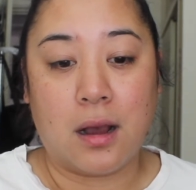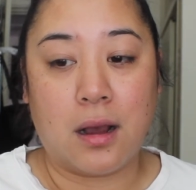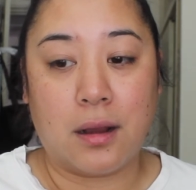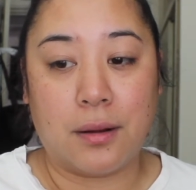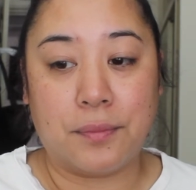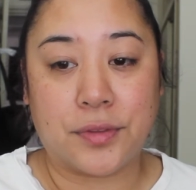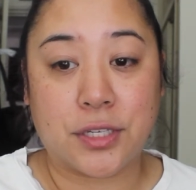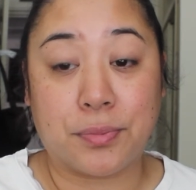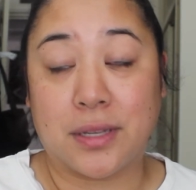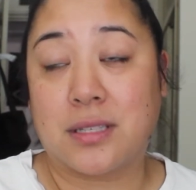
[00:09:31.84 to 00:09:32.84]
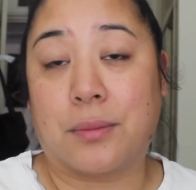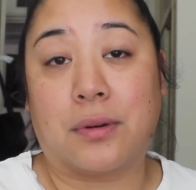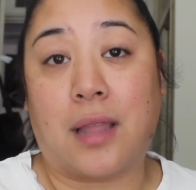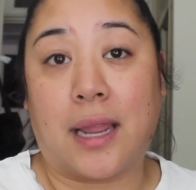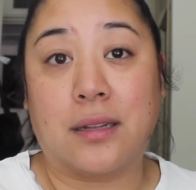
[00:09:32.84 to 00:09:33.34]
um, the spring
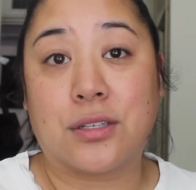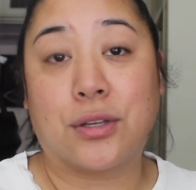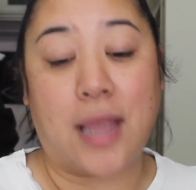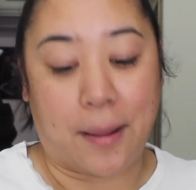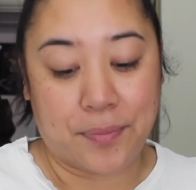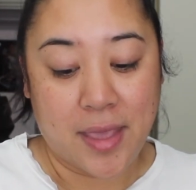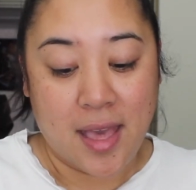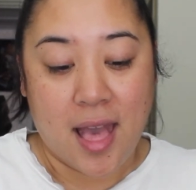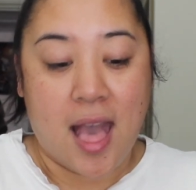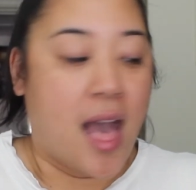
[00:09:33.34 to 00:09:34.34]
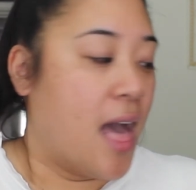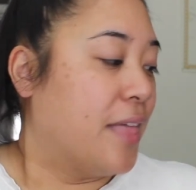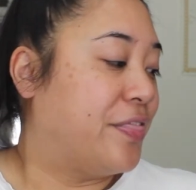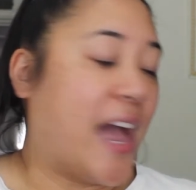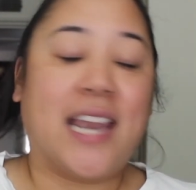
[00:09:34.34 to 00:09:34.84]
summer line. So yeah,
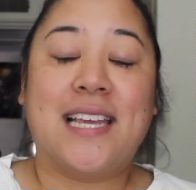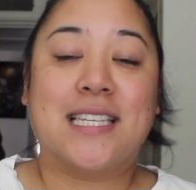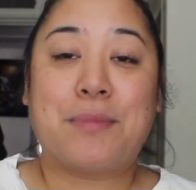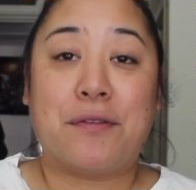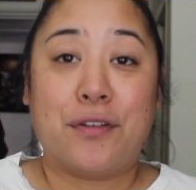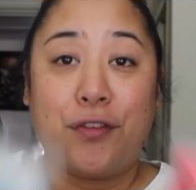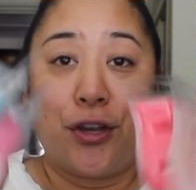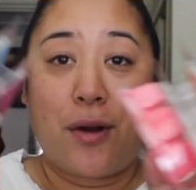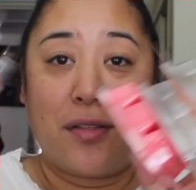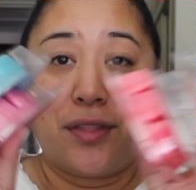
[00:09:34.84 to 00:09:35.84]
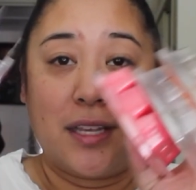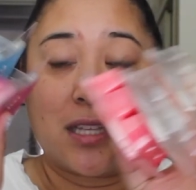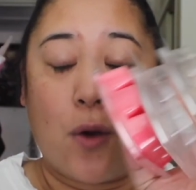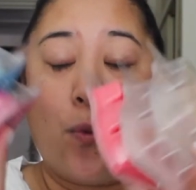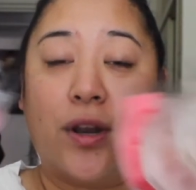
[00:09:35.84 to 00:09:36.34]
that is my review on these
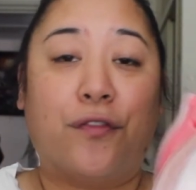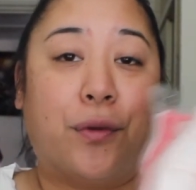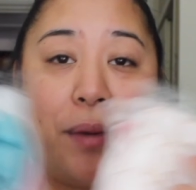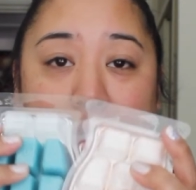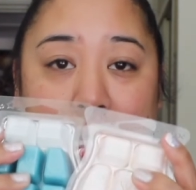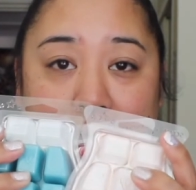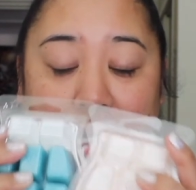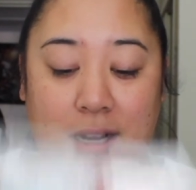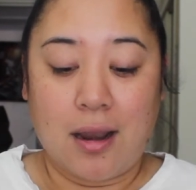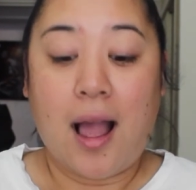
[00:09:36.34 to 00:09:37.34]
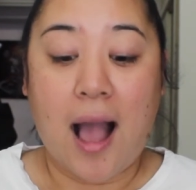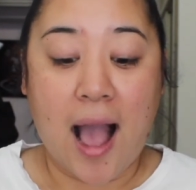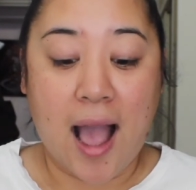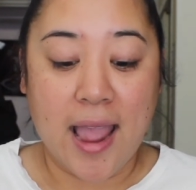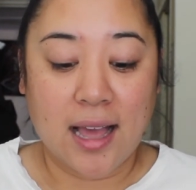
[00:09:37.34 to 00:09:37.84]
wonderful babies here.
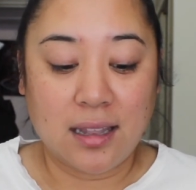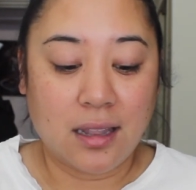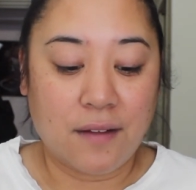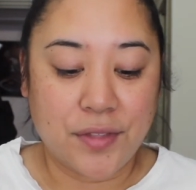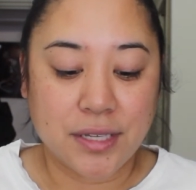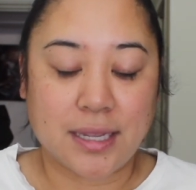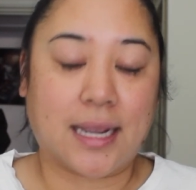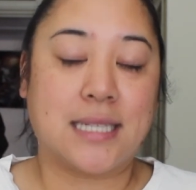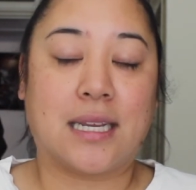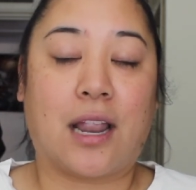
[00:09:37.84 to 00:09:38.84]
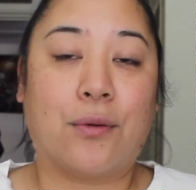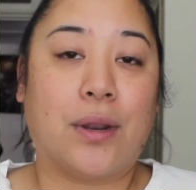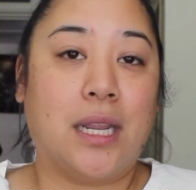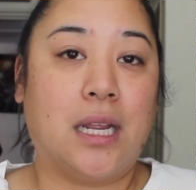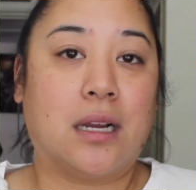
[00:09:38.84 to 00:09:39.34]
I love this. Like I said, I
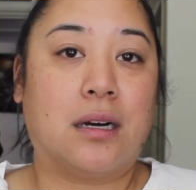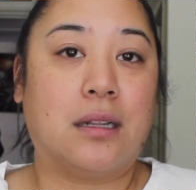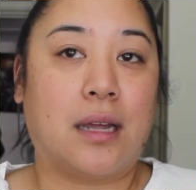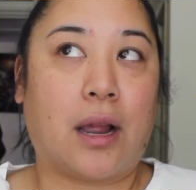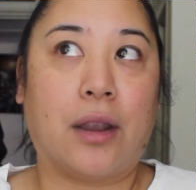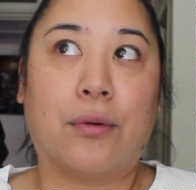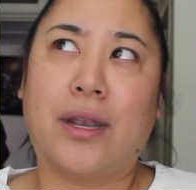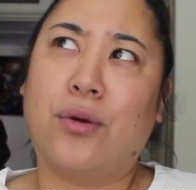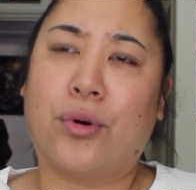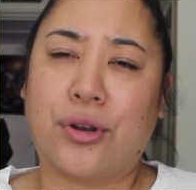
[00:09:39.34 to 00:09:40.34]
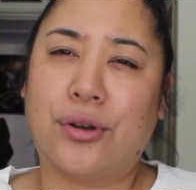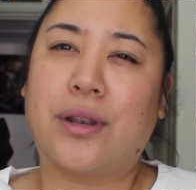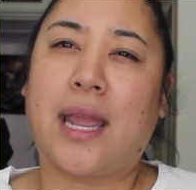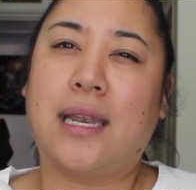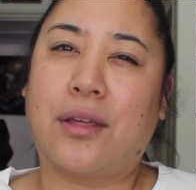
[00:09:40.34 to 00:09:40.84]
already I already
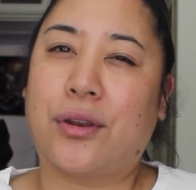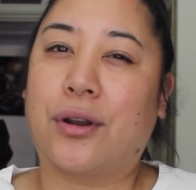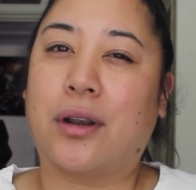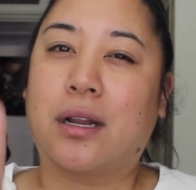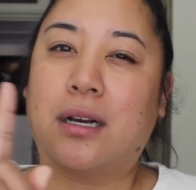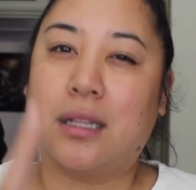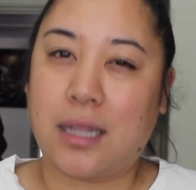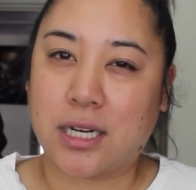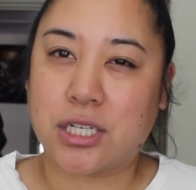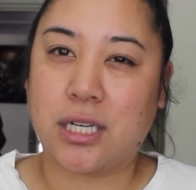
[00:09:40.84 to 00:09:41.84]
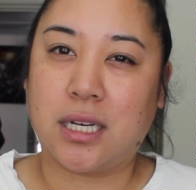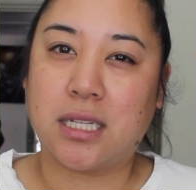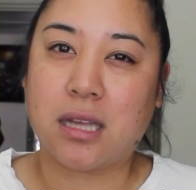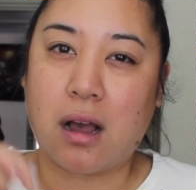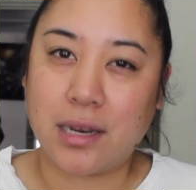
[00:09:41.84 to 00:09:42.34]
ordered another collection.
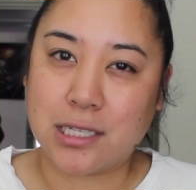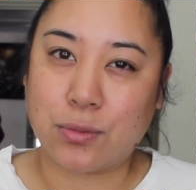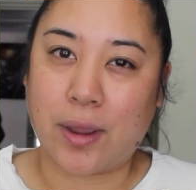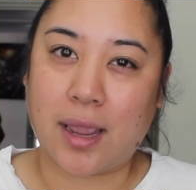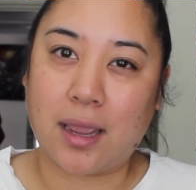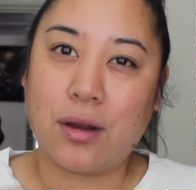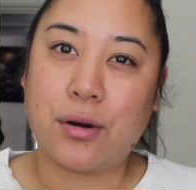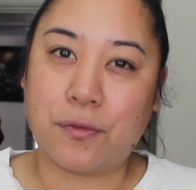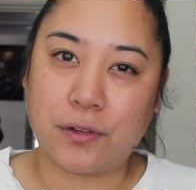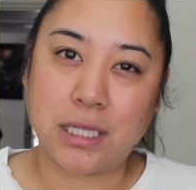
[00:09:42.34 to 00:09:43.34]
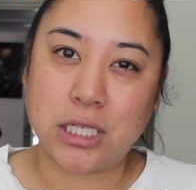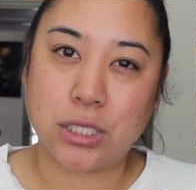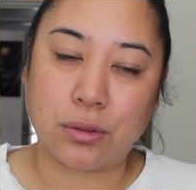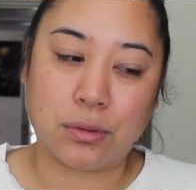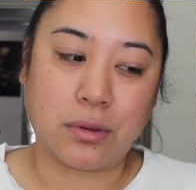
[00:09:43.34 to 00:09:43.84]
It's on its way, hopefully
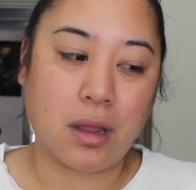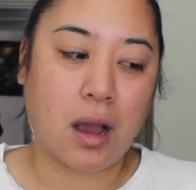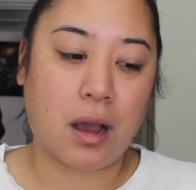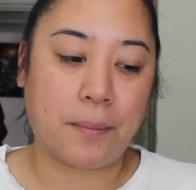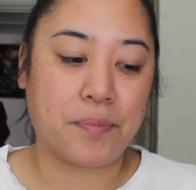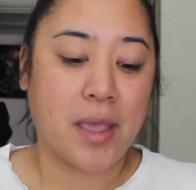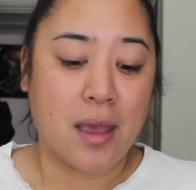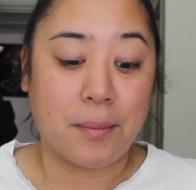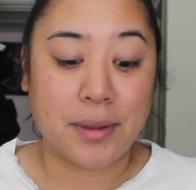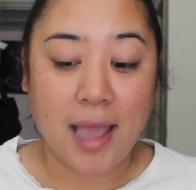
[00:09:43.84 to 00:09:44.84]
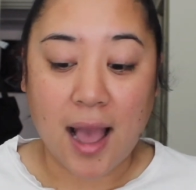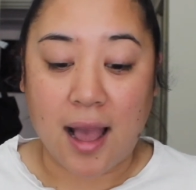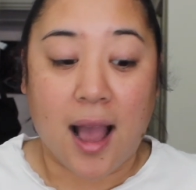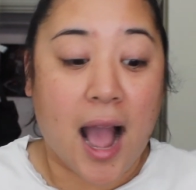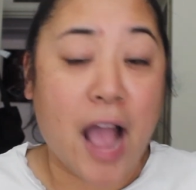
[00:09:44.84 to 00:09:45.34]
soon. Um, but yeah,
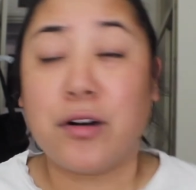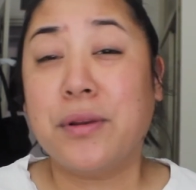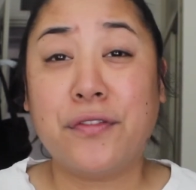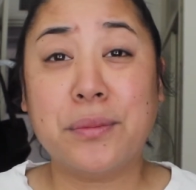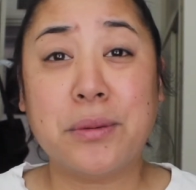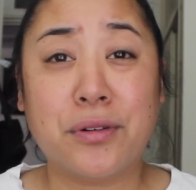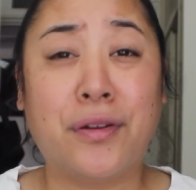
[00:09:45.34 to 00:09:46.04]
I will be filming more